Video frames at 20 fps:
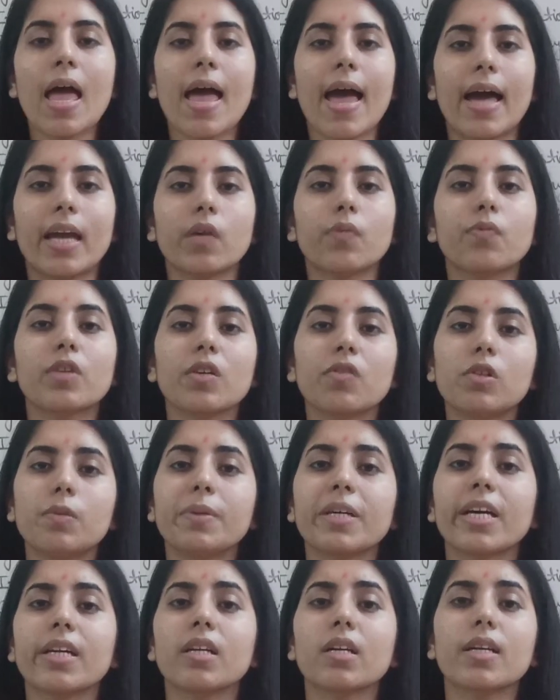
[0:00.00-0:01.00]
and if there will
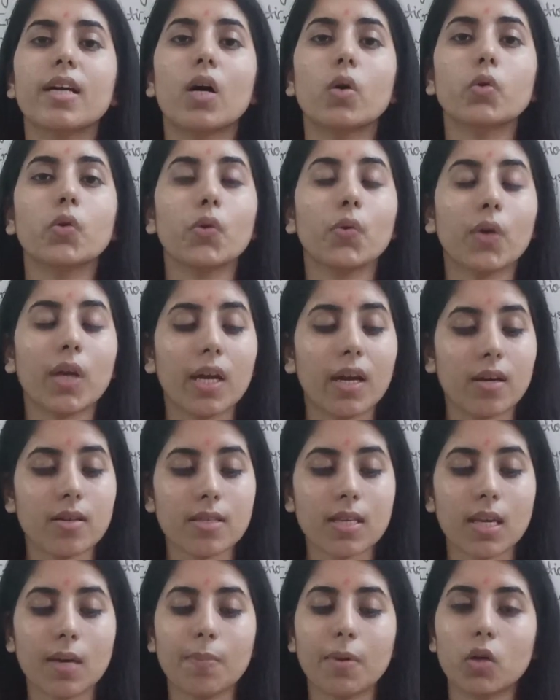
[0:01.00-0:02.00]
be any doubt, you can
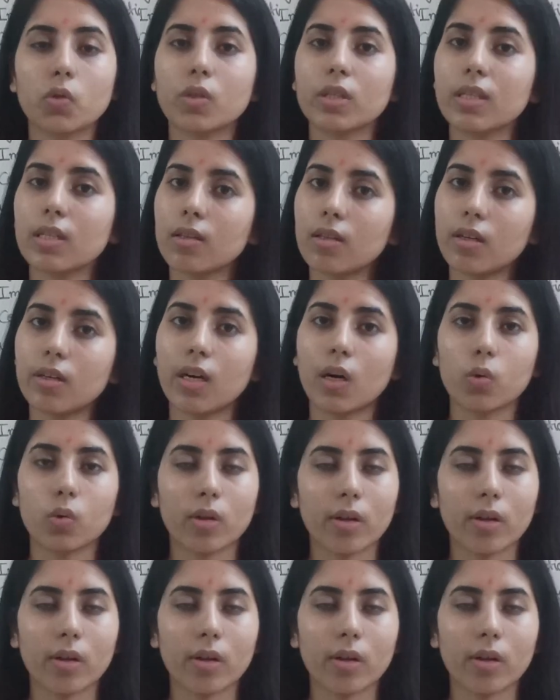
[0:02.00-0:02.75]
ask about it in the doubt